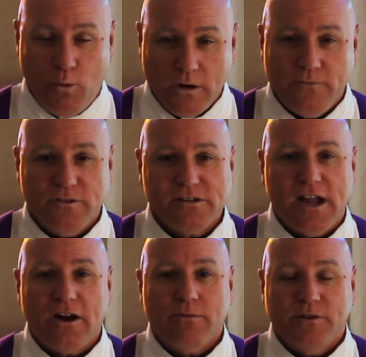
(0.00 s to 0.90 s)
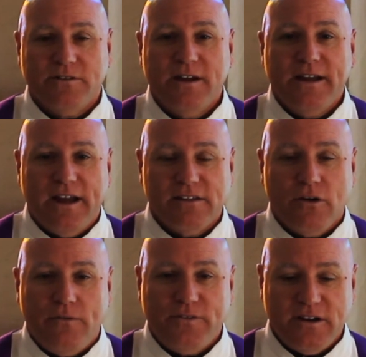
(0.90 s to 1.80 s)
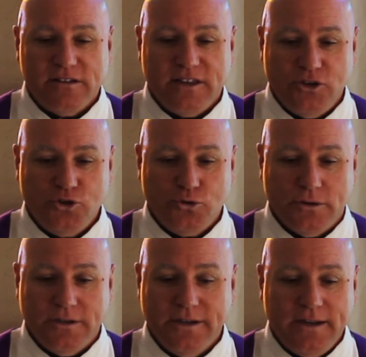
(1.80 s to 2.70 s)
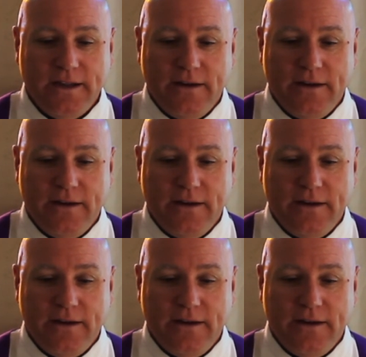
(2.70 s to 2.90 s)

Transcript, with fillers: wonderful sacrament as often as they should